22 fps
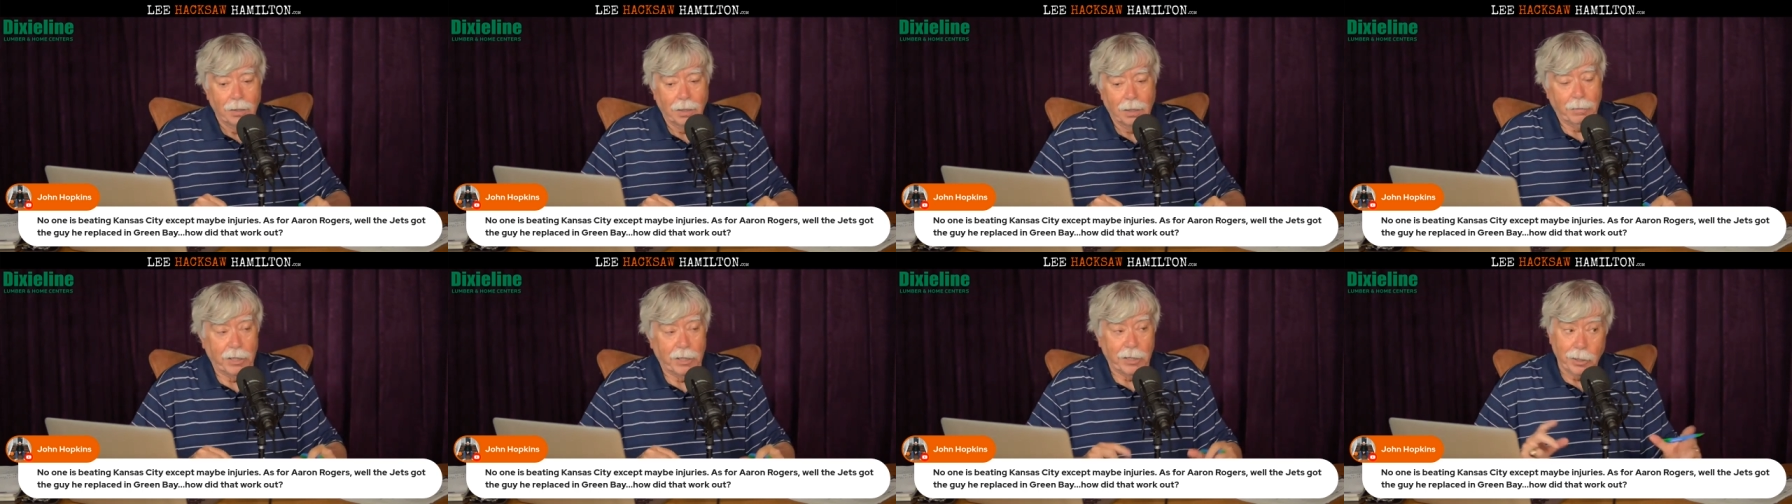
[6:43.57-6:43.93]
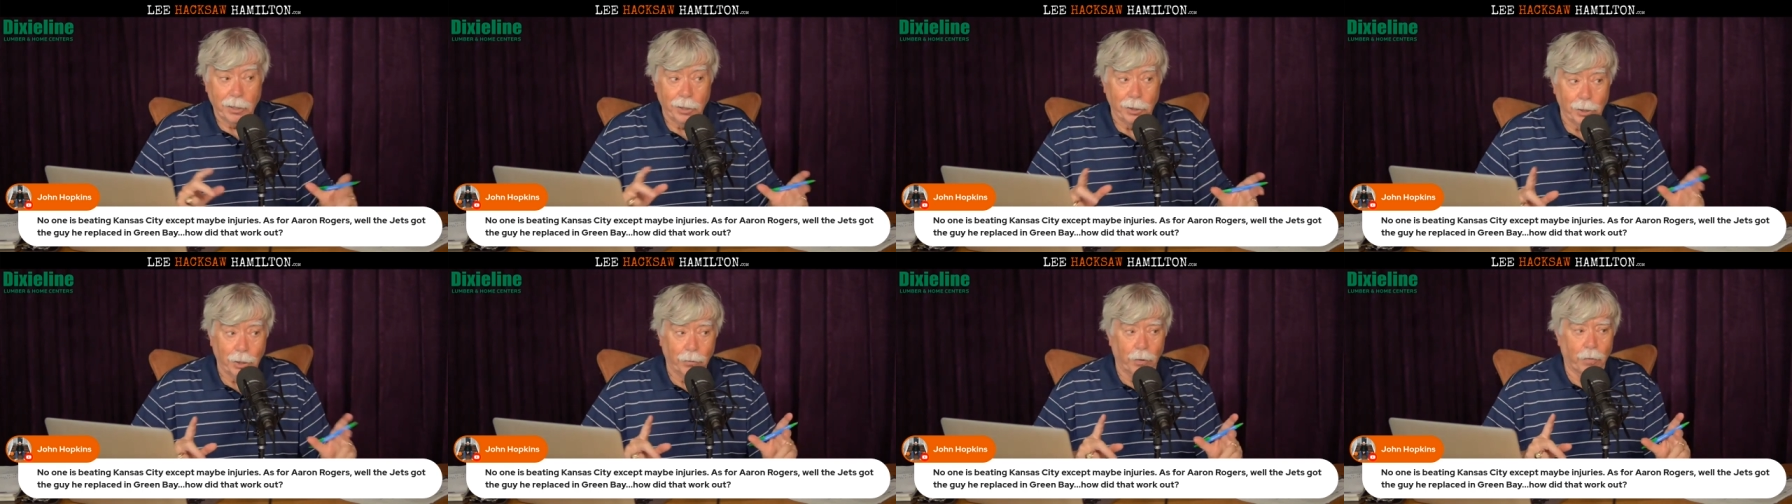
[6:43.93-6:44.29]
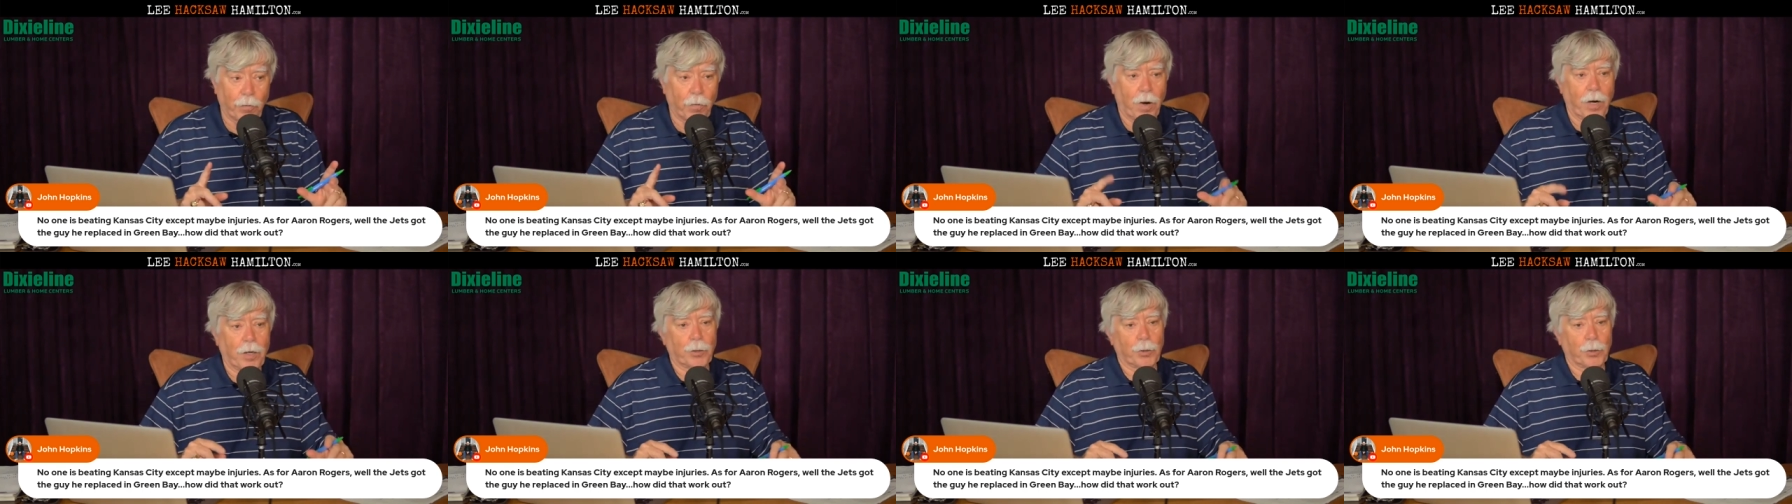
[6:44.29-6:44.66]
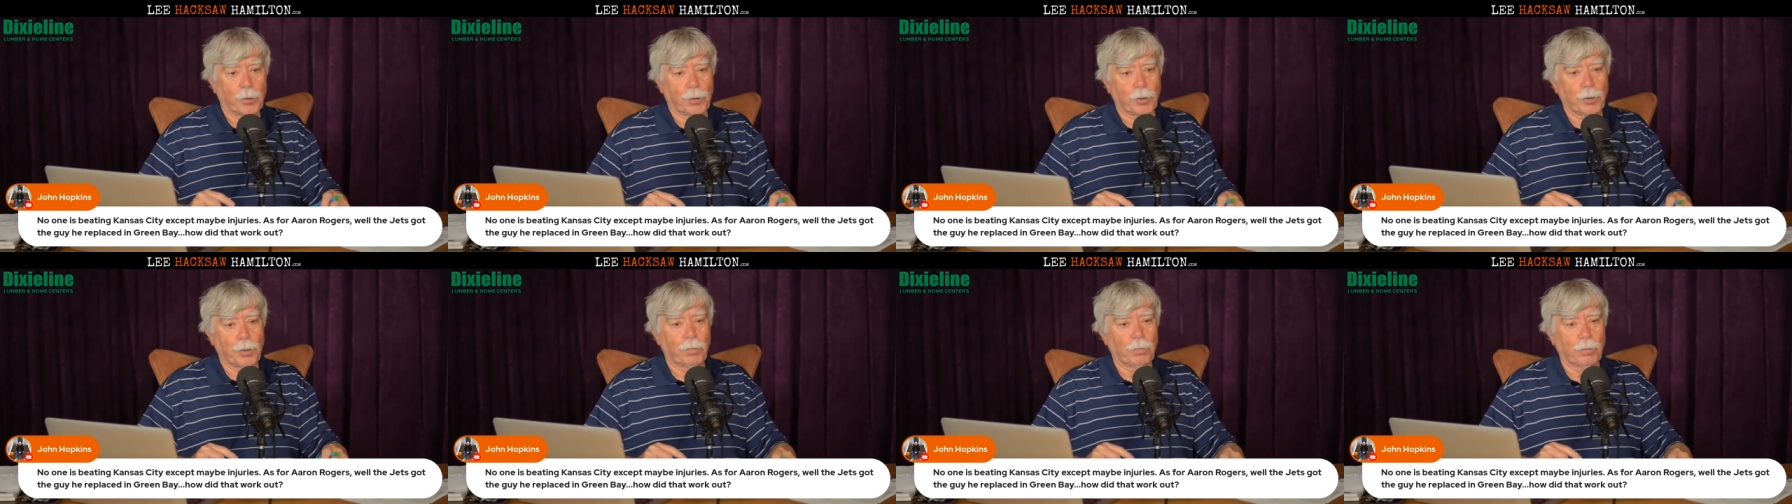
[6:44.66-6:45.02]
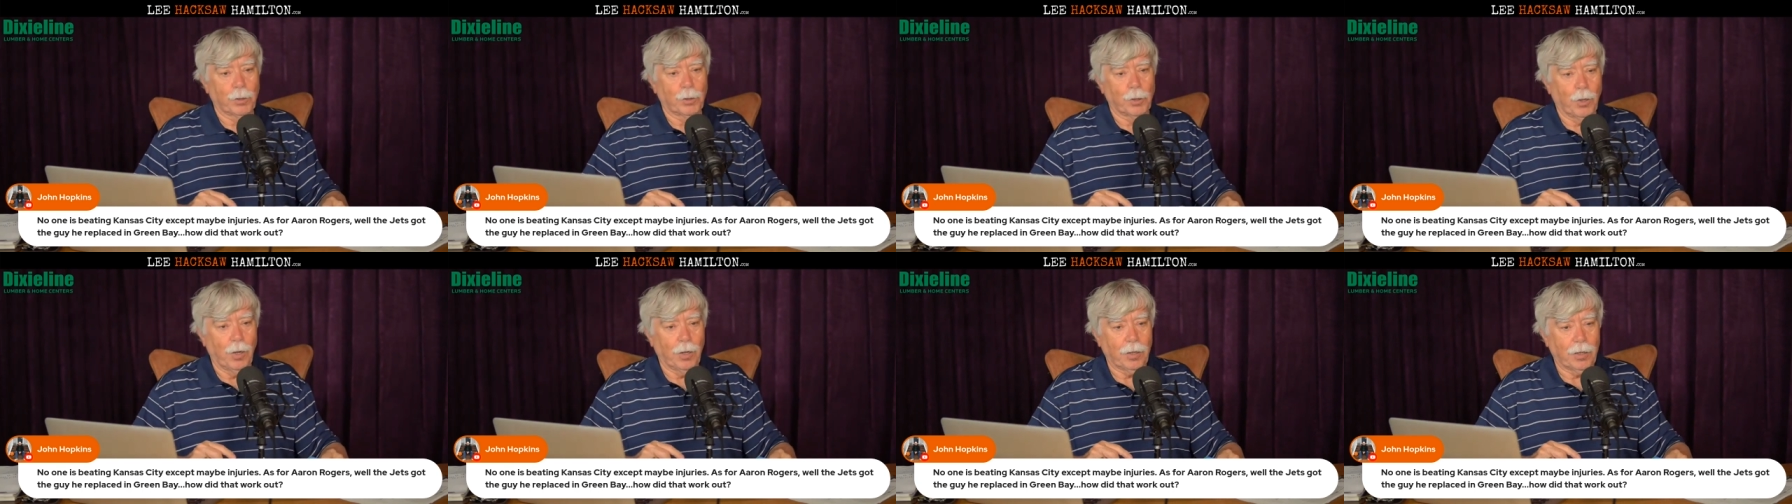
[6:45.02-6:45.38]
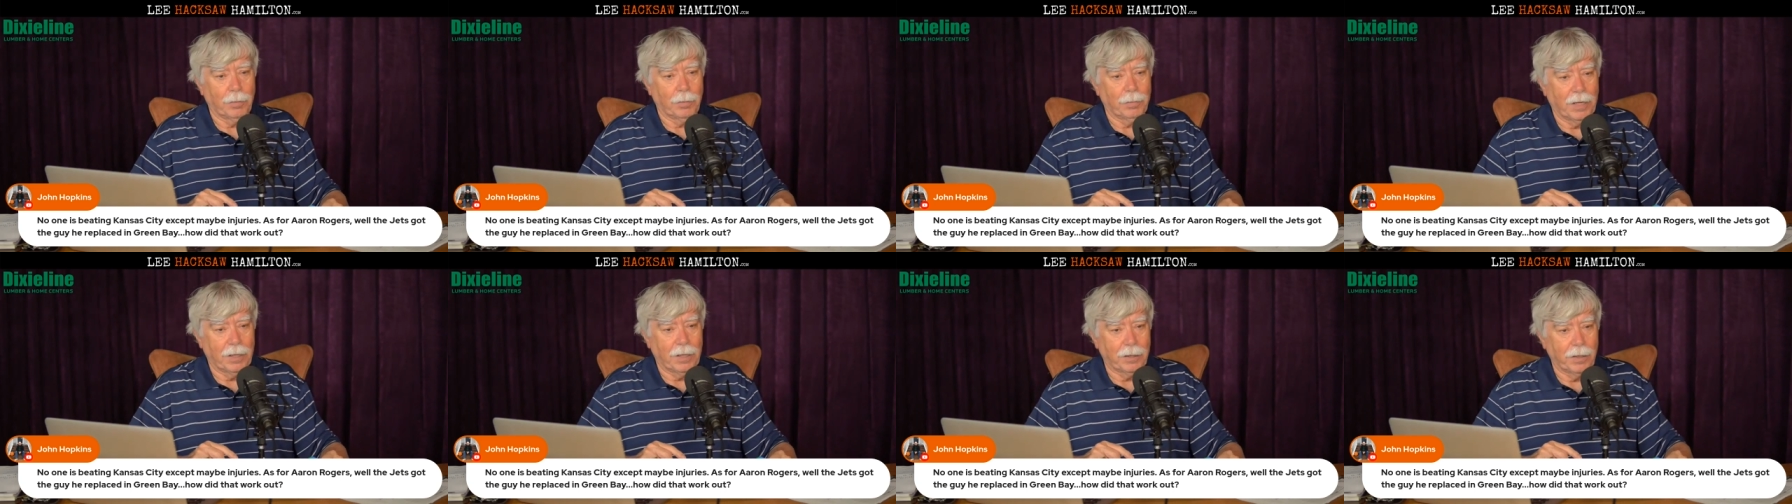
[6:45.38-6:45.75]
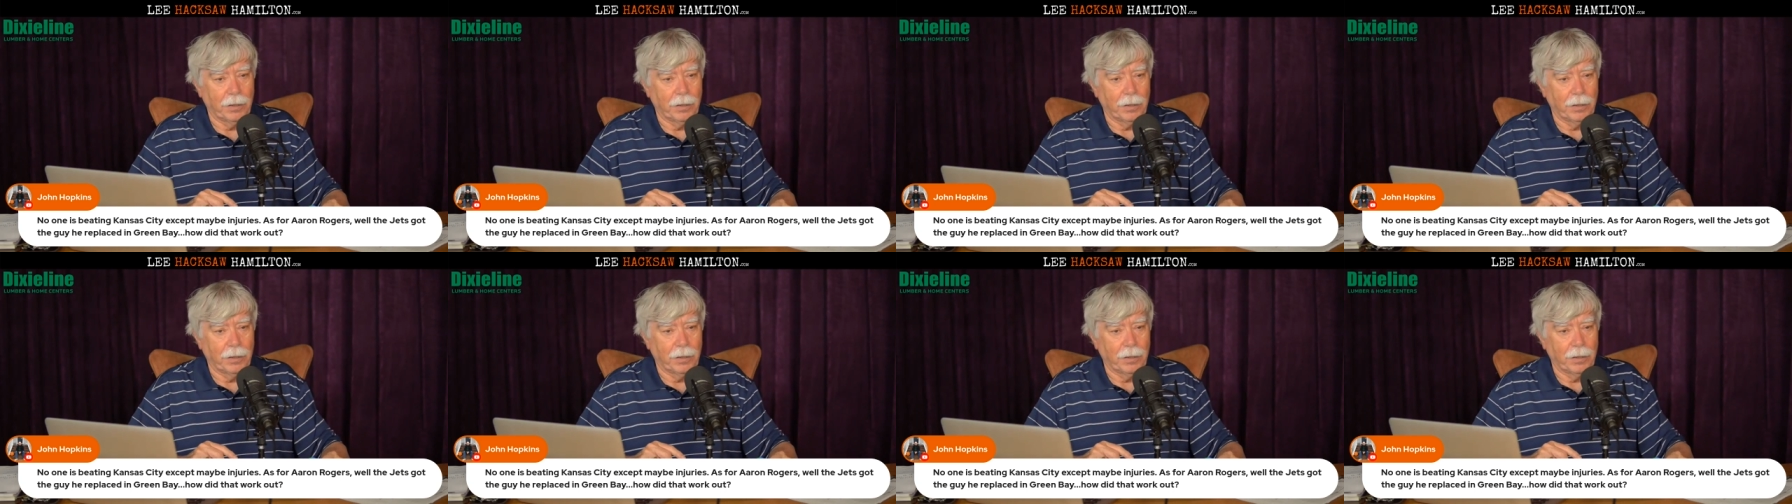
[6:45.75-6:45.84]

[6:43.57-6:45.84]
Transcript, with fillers: mean, this is Aaron Rodgers we're talking about,